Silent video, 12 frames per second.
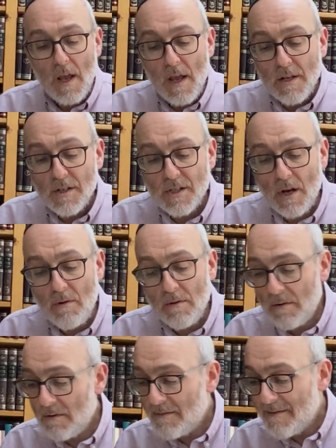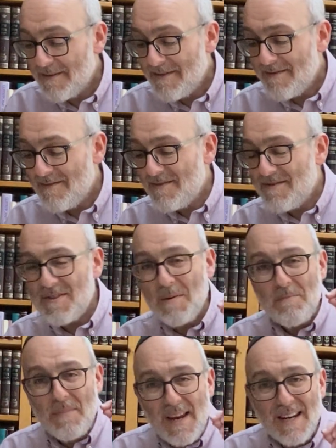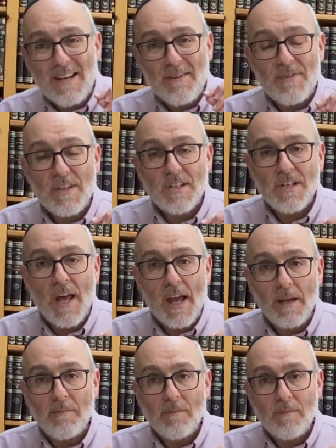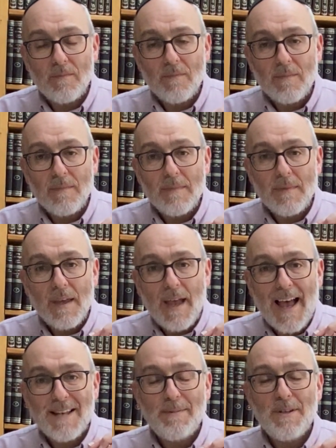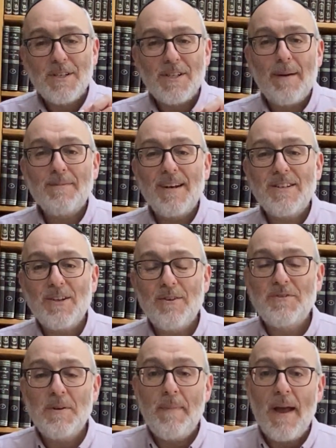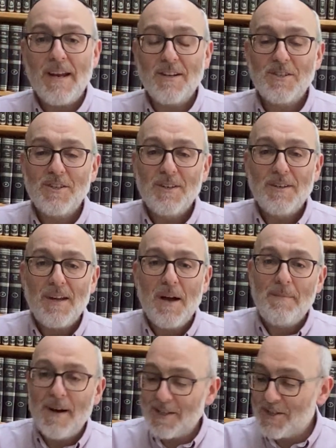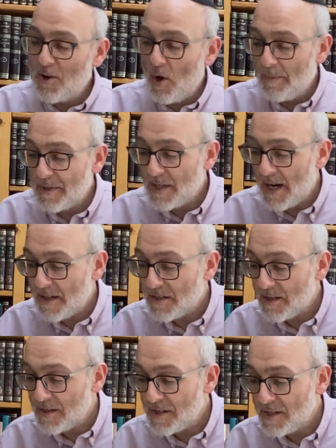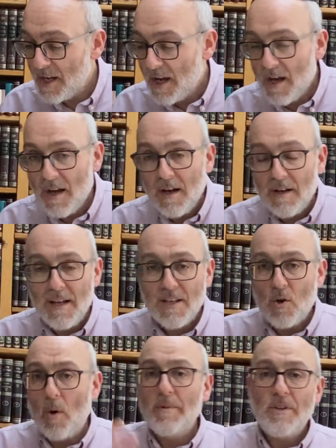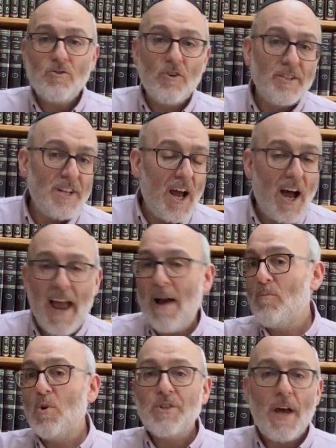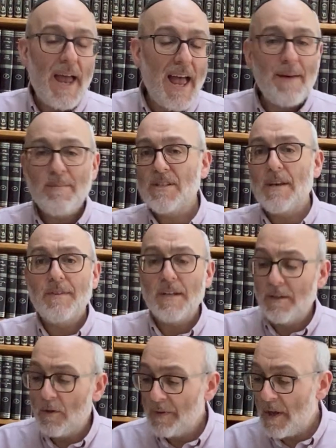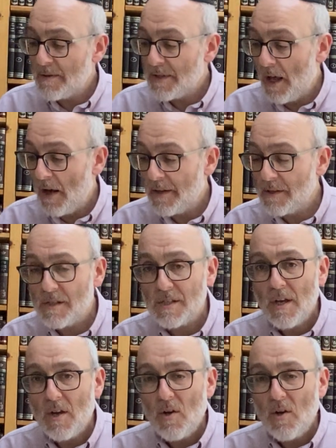So, the meaning of this name has been the subject of debate amongst the commentators. It's commonly translated, I am what I am, something along those lines,